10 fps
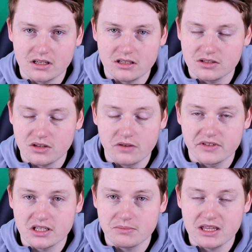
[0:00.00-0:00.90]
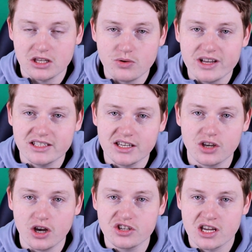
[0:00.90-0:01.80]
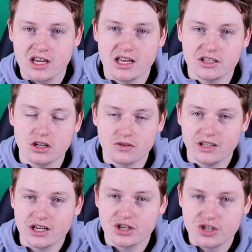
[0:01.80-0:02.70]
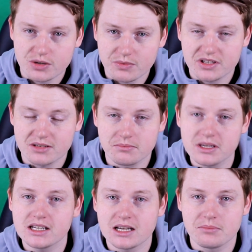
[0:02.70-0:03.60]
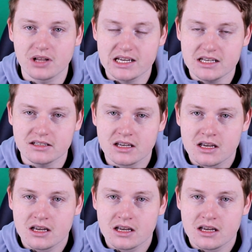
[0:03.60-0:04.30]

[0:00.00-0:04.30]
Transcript: He's obviously been the Queensland coach. He's got a relationship with some big name players.